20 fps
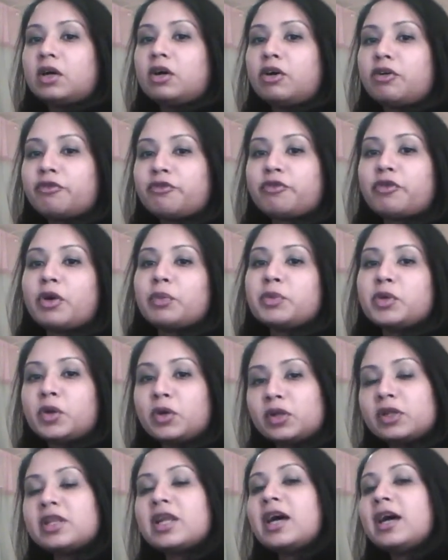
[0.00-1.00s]
from your
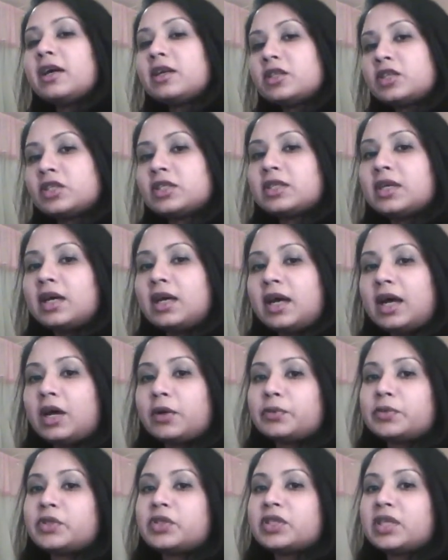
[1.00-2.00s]
lungs
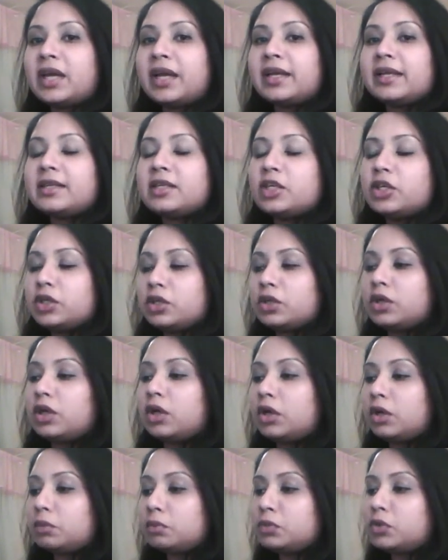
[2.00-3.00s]
outside
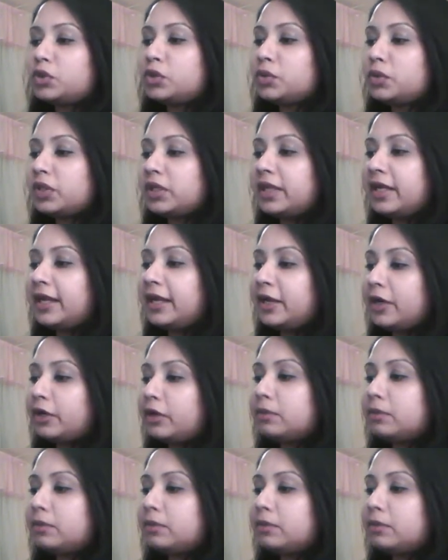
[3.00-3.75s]
to the air.